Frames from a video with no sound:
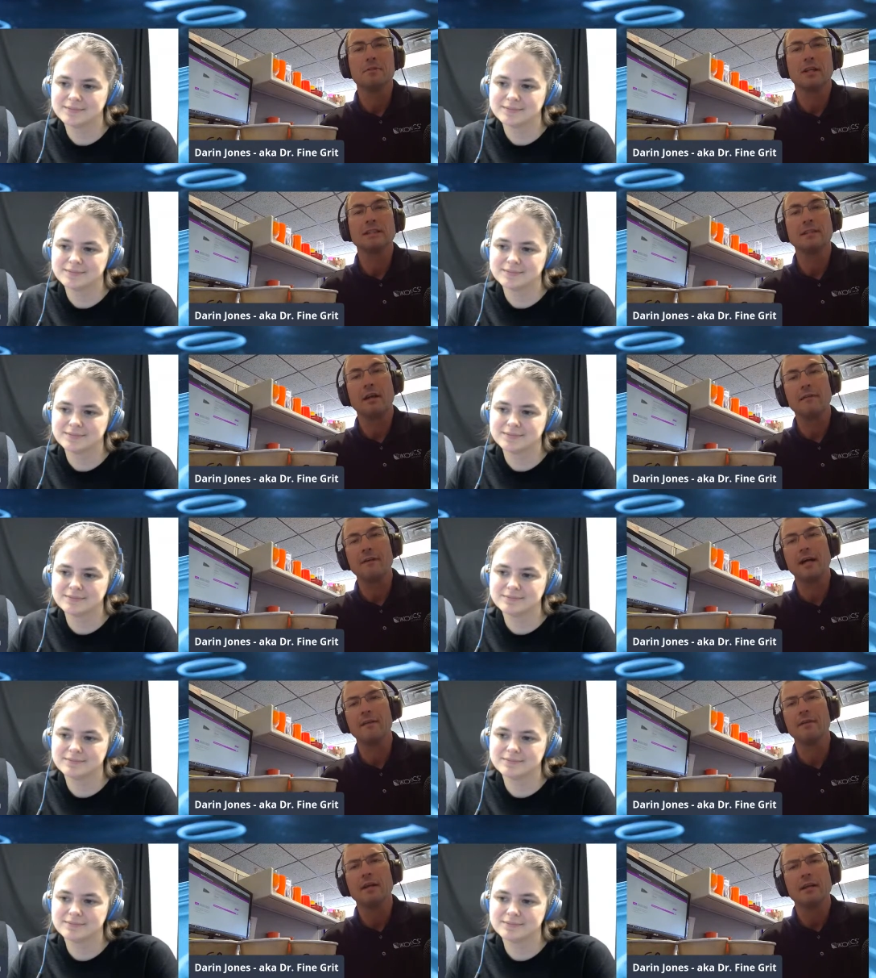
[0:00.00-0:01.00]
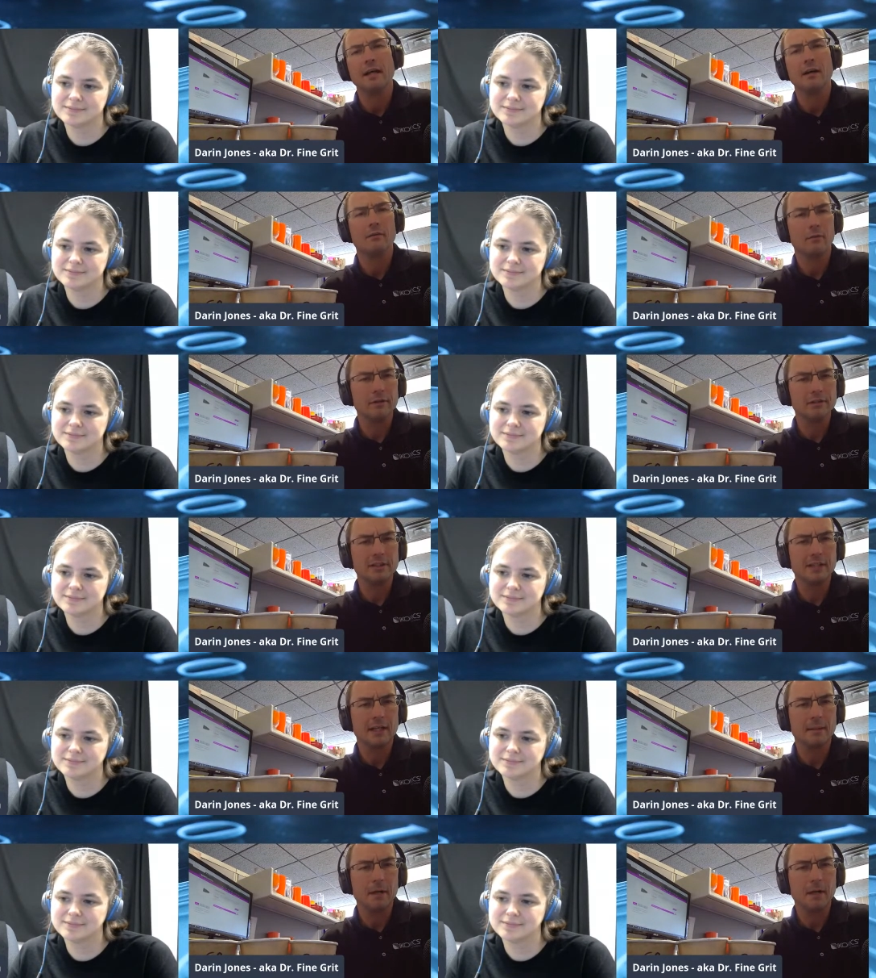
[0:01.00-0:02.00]
Speaker 1: so that's the R5. Now, what was the
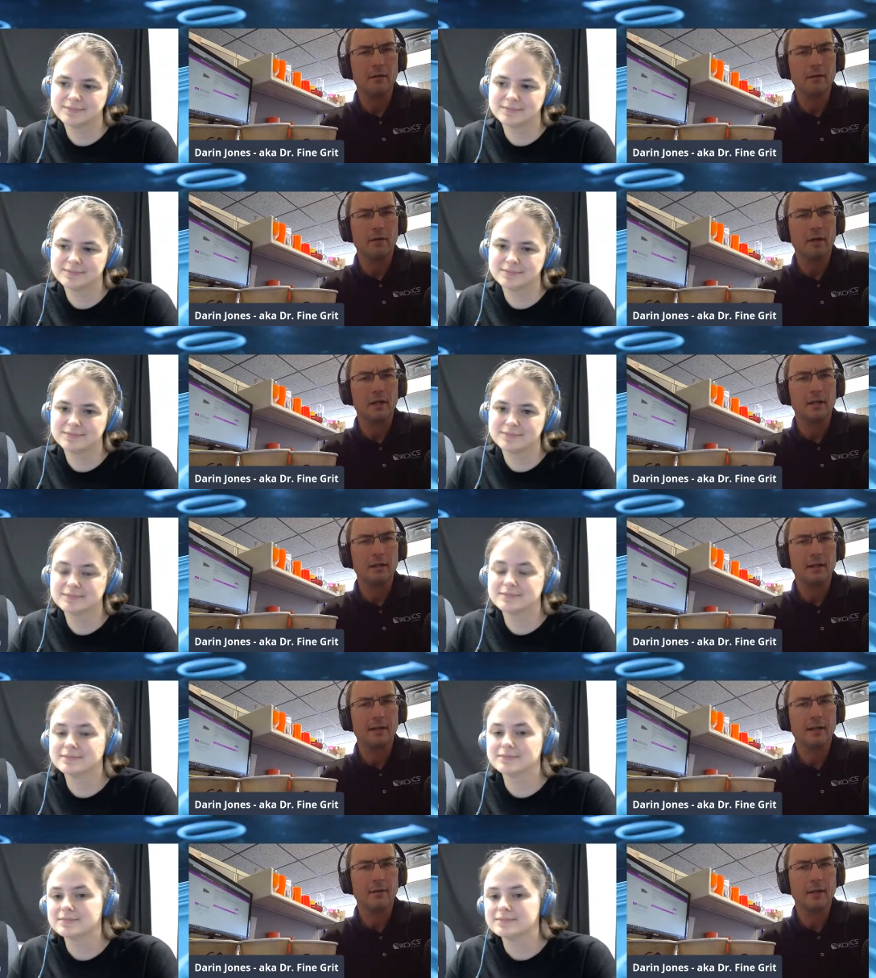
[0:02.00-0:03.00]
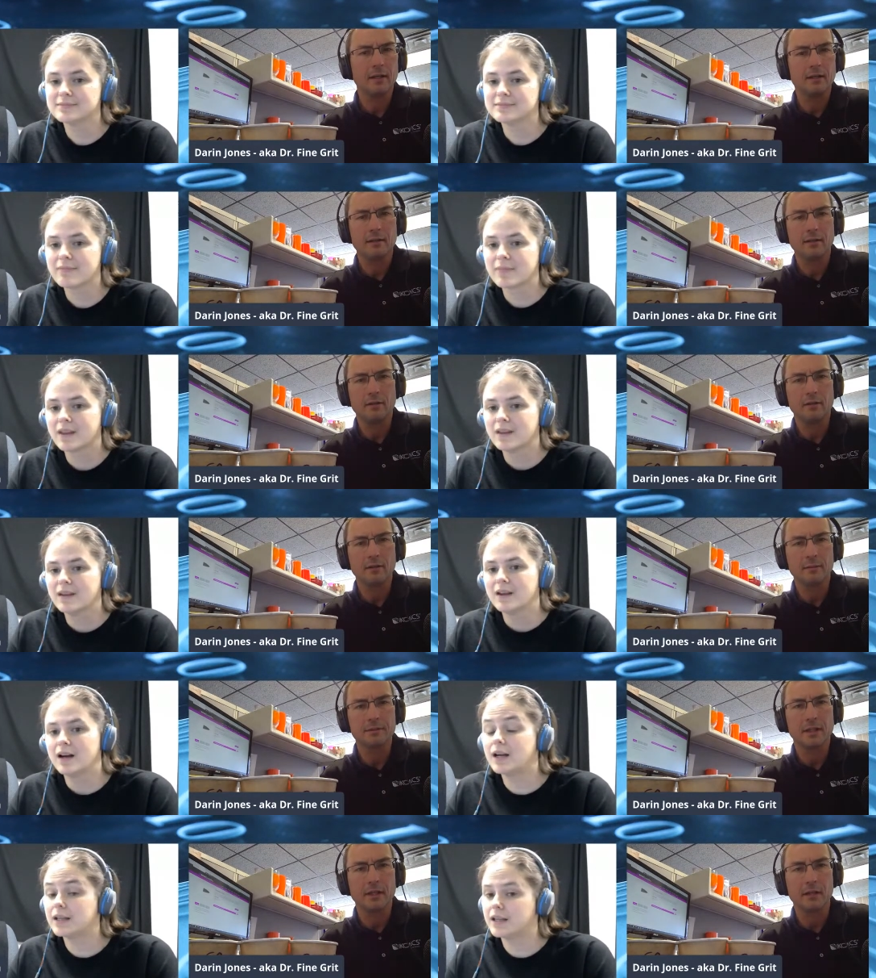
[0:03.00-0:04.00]
second part, Laura, on that one?
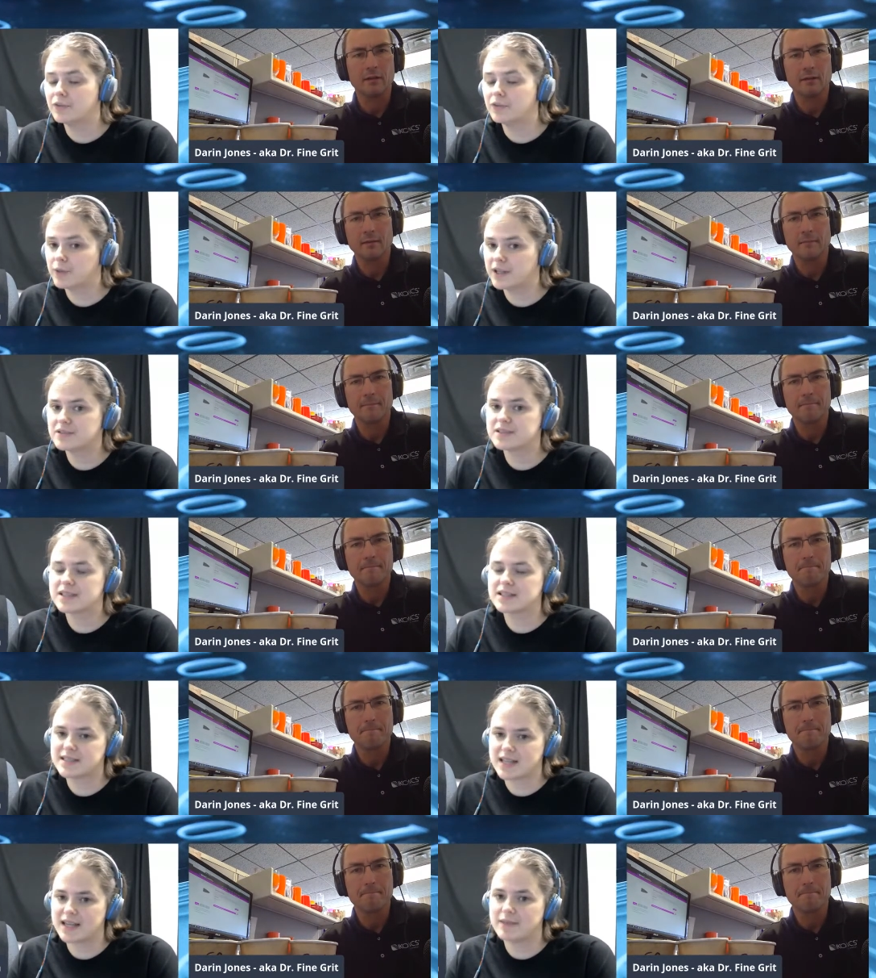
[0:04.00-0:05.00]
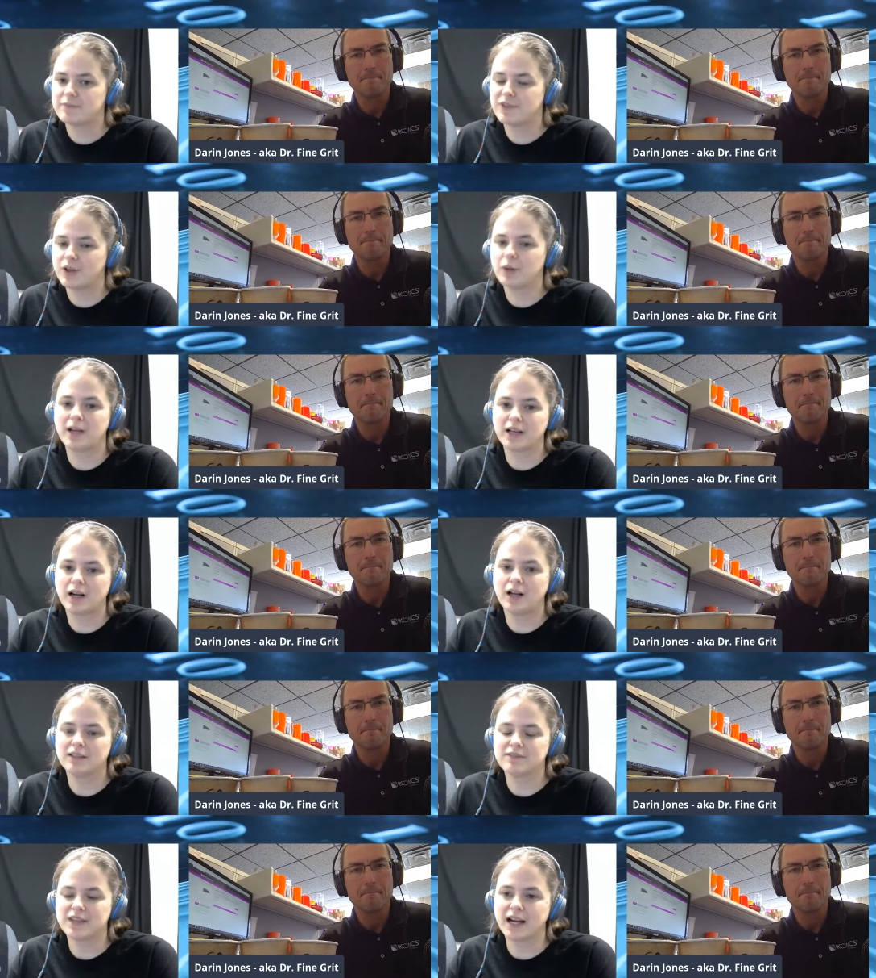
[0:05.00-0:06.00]
Uh,
Speaker 2: if we use the same film on
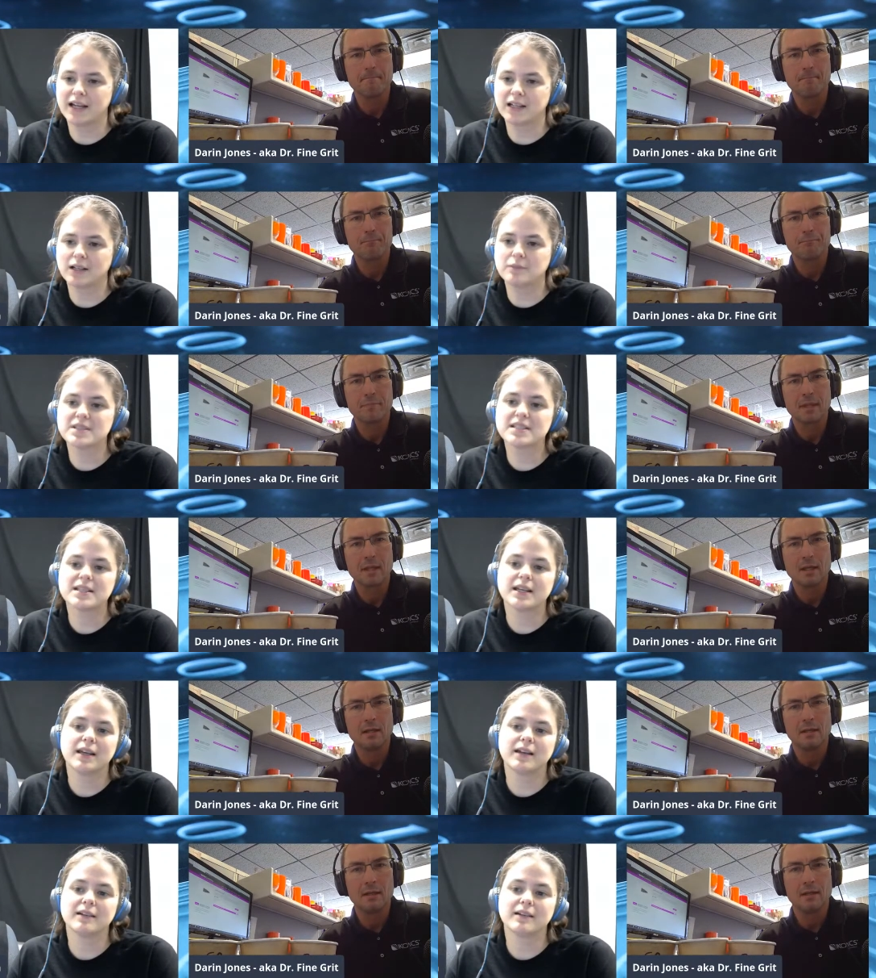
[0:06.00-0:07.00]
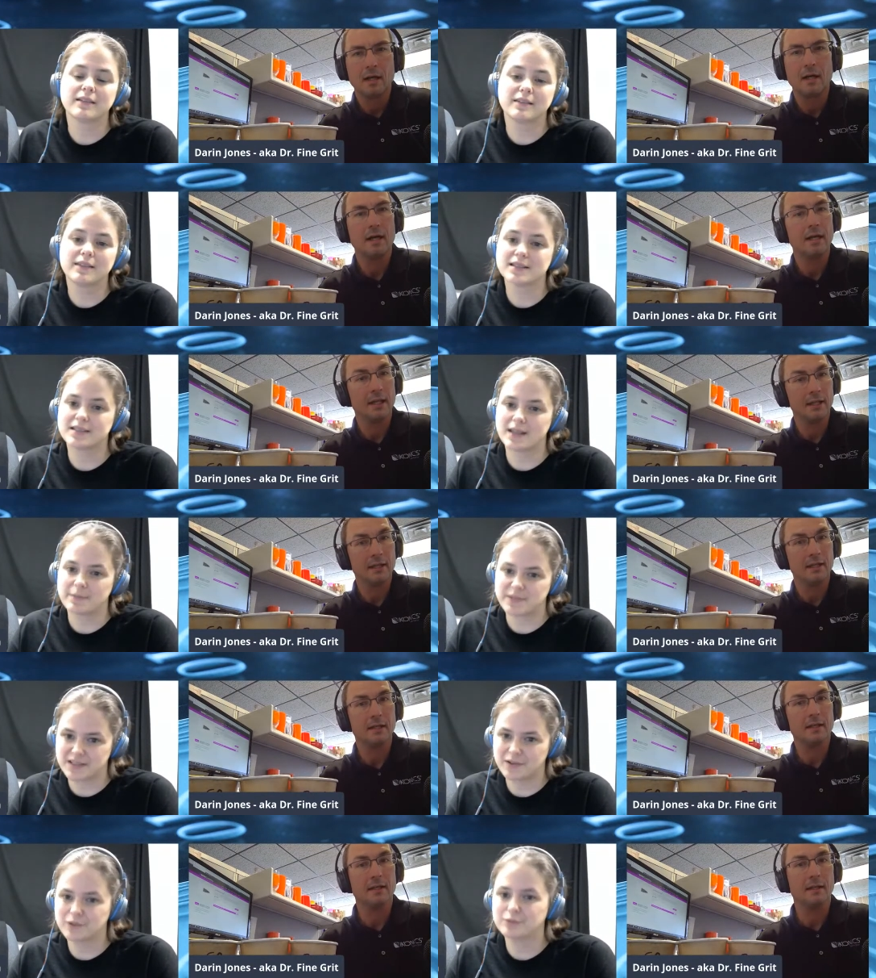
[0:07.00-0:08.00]
all of the items in
Speaker 1: uh, this in, uh,
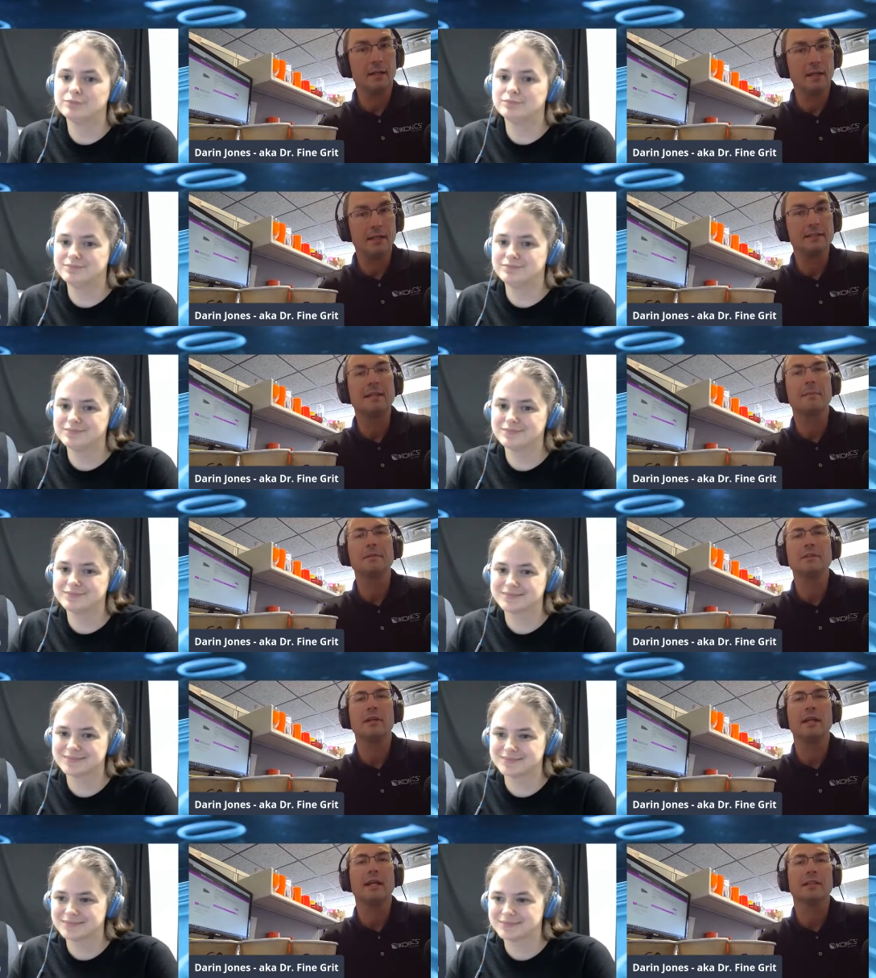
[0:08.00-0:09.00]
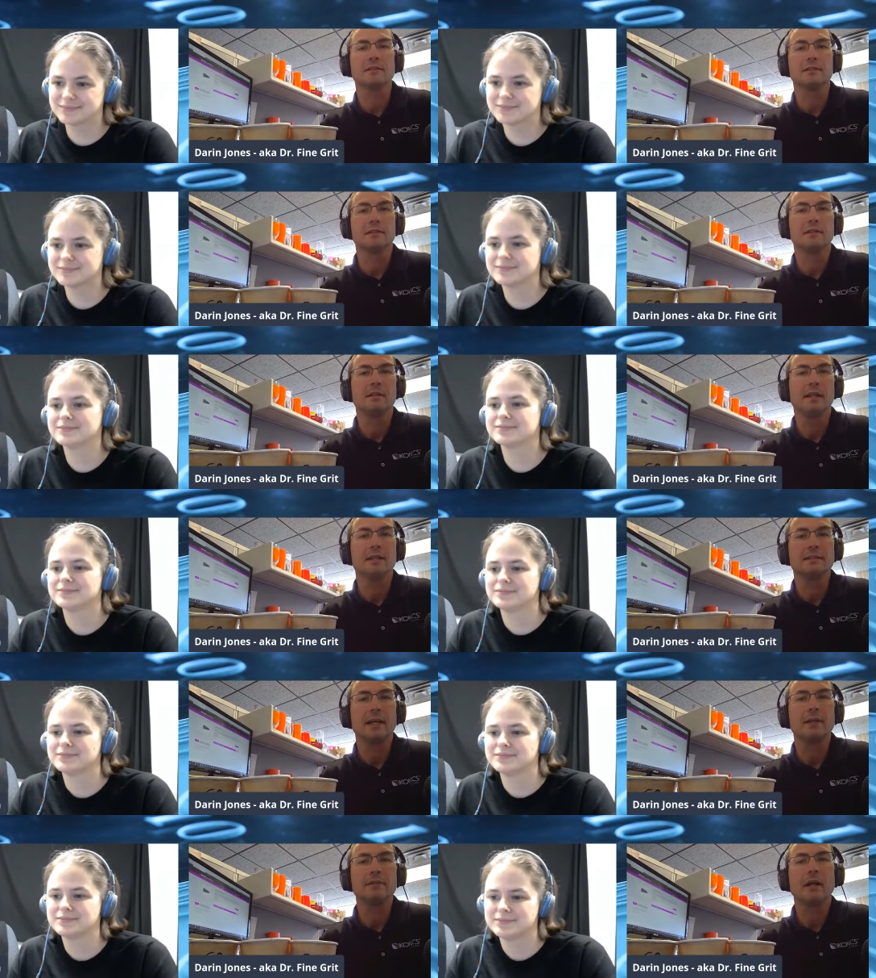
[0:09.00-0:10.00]
episode. Uh, in this episode, yes. Yes, I use